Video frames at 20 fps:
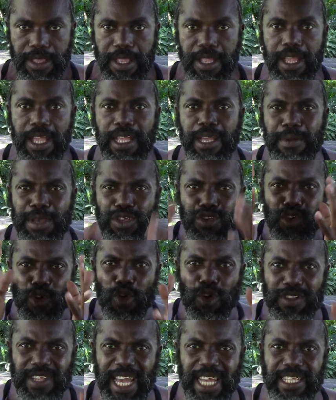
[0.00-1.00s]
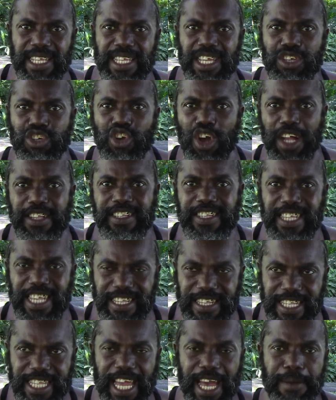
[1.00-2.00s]
I've been using the church
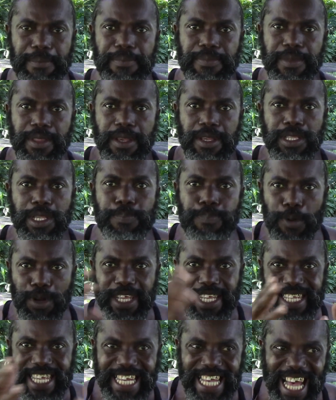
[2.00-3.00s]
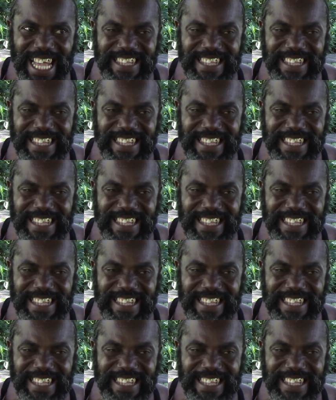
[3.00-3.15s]
system, the political